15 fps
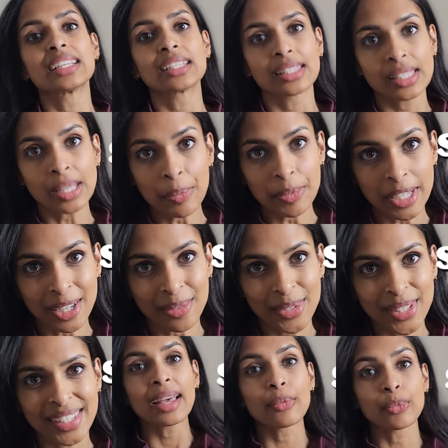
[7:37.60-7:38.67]

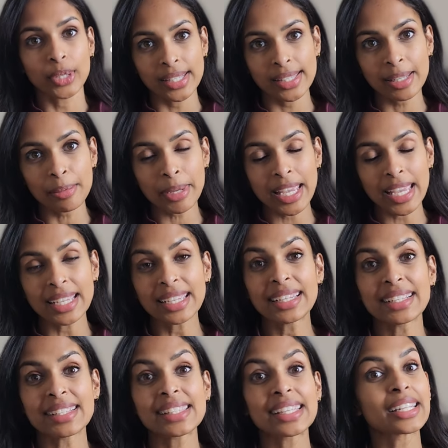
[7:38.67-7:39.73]
Sometimes. Reason being
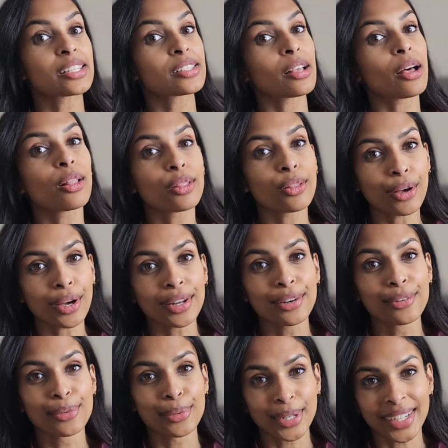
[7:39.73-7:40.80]
is it is a lot
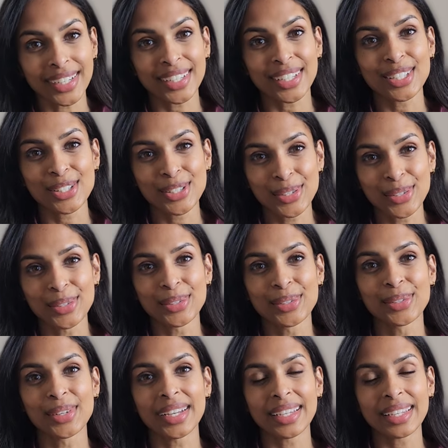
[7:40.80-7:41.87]
of work
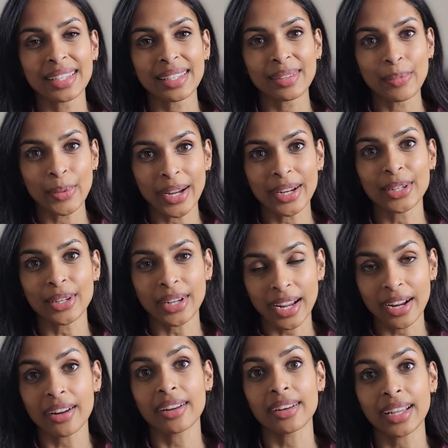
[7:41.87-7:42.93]
to wear your
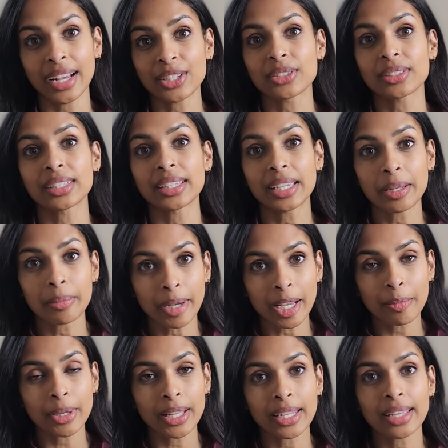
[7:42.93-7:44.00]
hair naturally, in my
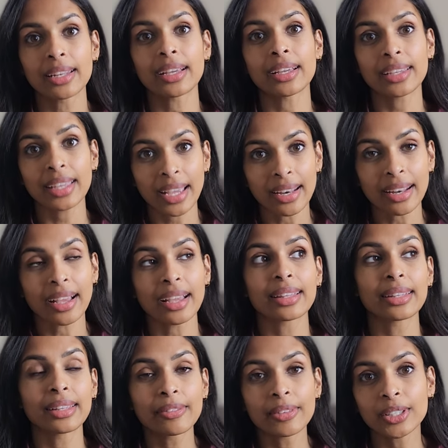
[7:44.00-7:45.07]
opinion. Again, I
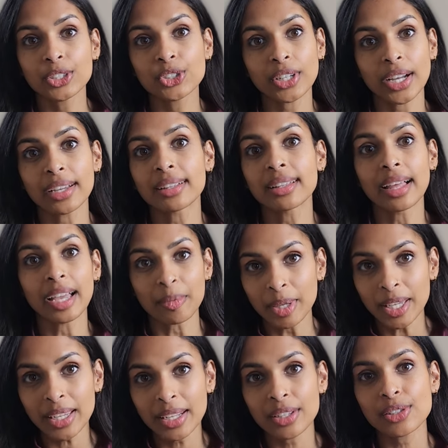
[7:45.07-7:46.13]
live in a dry
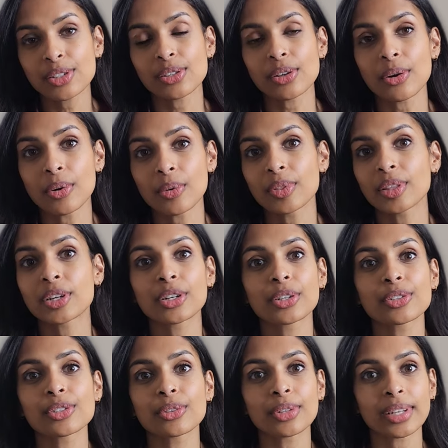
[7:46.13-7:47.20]
climate, so the
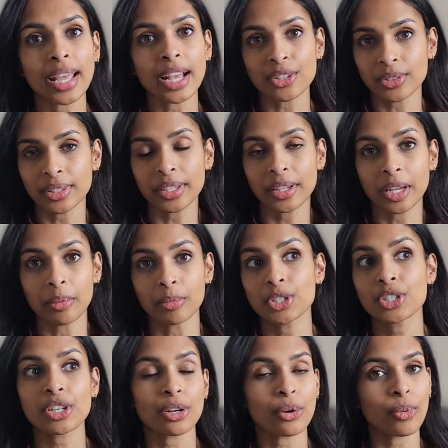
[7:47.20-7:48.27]
curls don't naturally come.
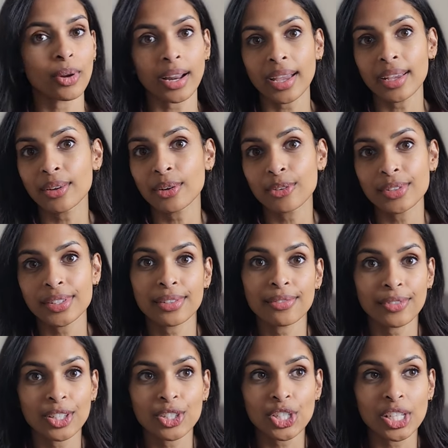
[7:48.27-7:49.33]
Sure, when I go visit
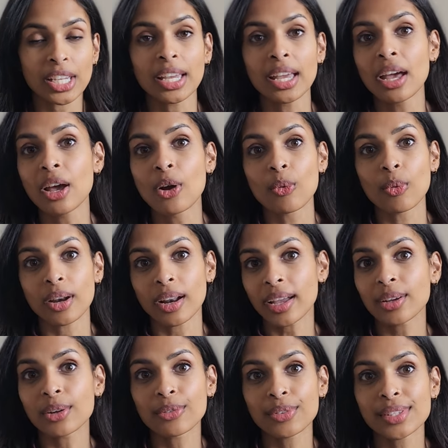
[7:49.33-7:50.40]
Fiji, when I
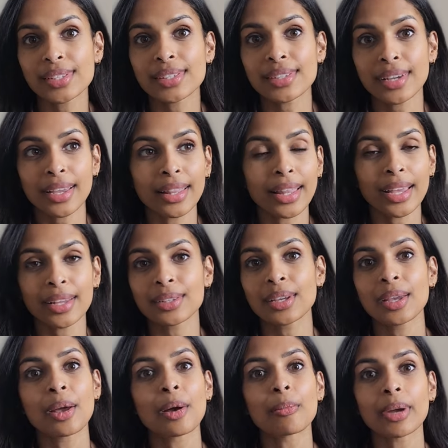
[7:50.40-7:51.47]
go visit Thailand,
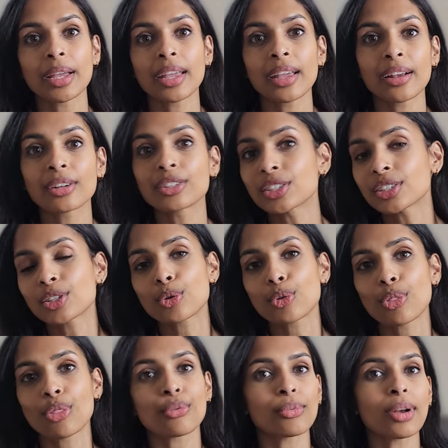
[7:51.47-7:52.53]
my hair just
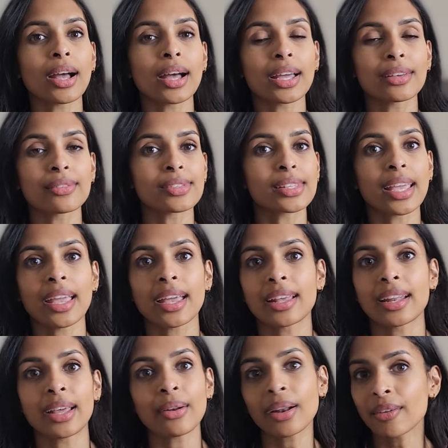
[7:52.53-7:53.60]
thrives
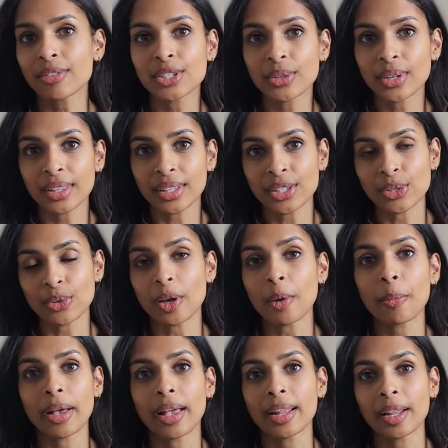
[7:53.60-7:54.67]
and I don't have to do anything to it.
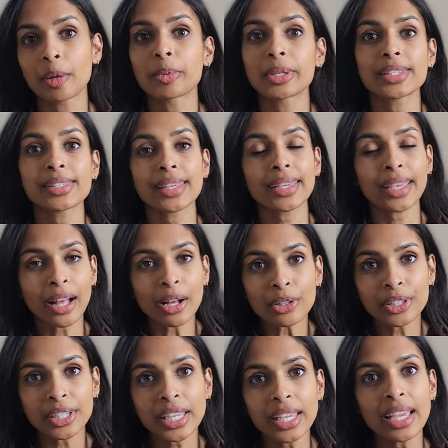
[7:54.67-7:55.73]
But in a place like
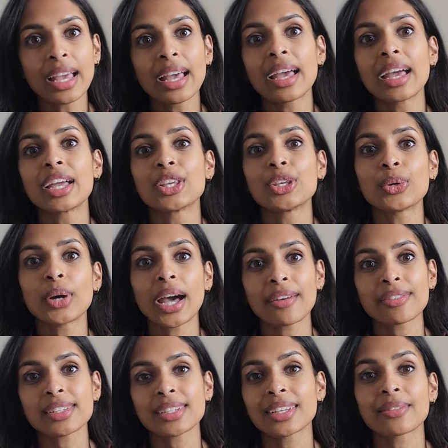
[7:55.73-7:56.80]
Calgary, you
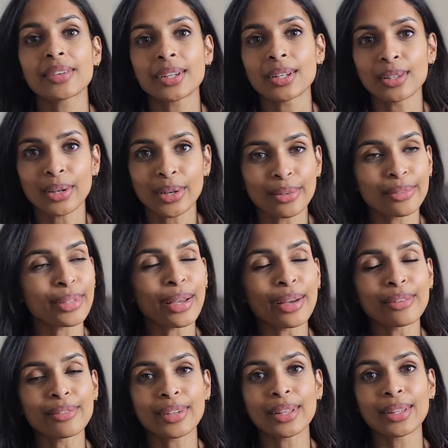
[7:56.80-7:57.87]
have to give it a lot of
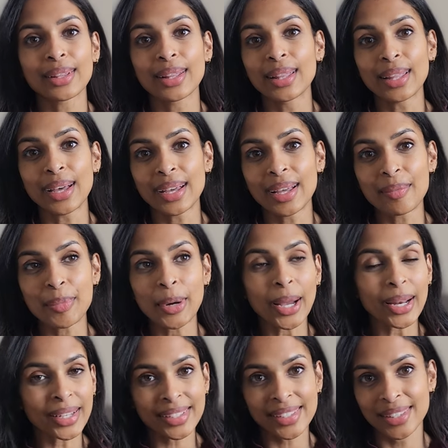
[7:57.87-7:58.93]
love. A lot,
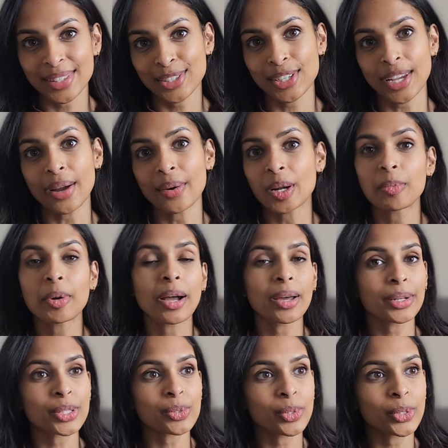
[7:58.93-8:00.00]
products in the shower,
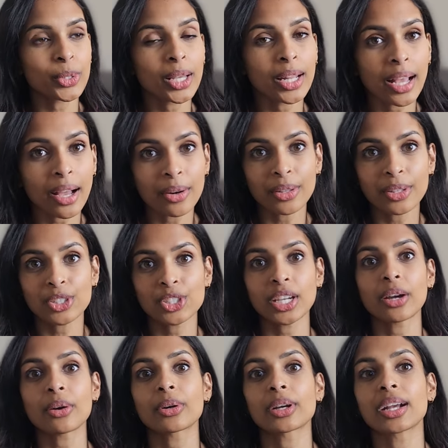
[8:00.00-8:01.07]
products when you get out of the
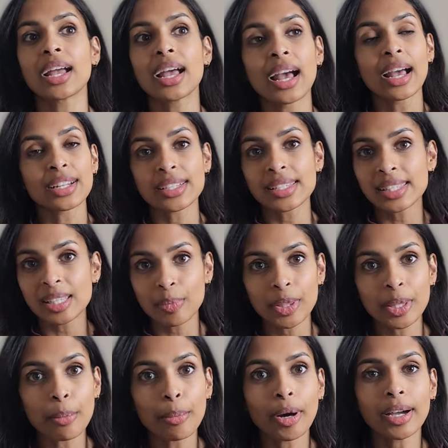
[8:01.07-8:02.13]
shower, to sleep with
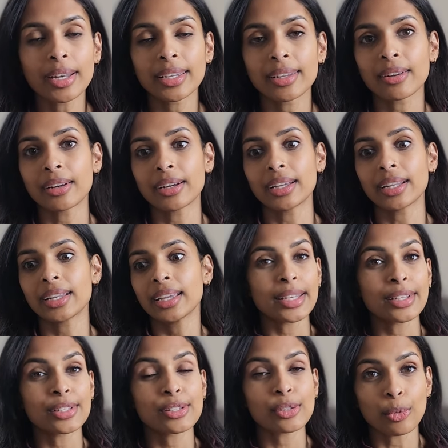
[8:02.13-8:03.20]
the bonnet on. It
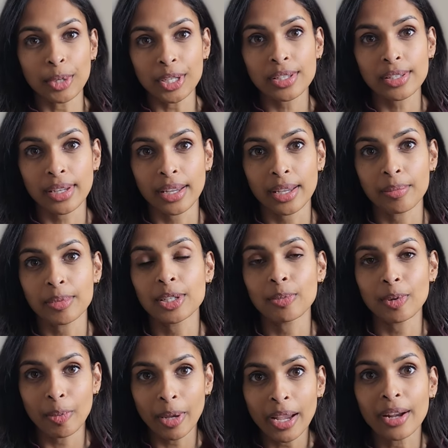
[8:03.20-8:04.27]
takes so much time to
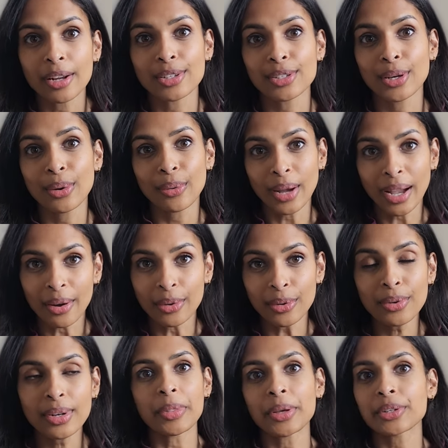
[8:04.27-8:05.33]
prepare to go
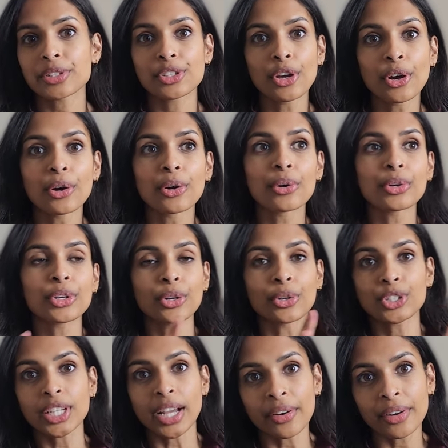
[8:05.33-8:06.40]
out. There's no, you know,
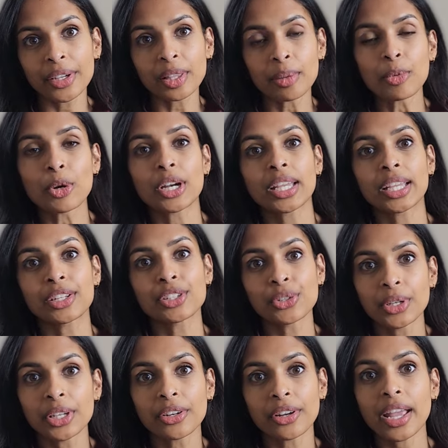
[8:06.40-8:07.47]
showering in the morning and
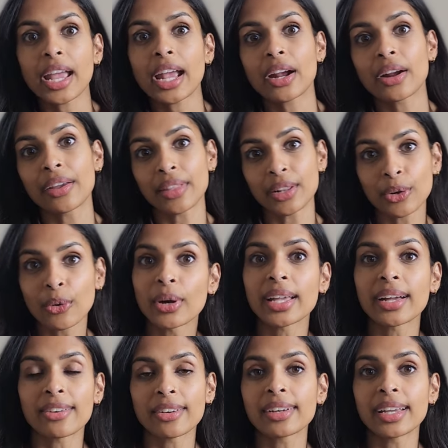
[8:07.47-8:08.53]
doing your hair and then going
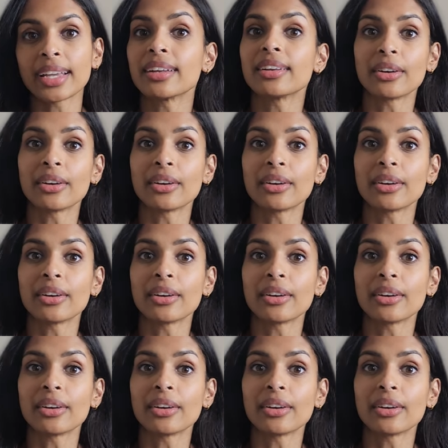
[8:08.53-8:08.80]
out at night.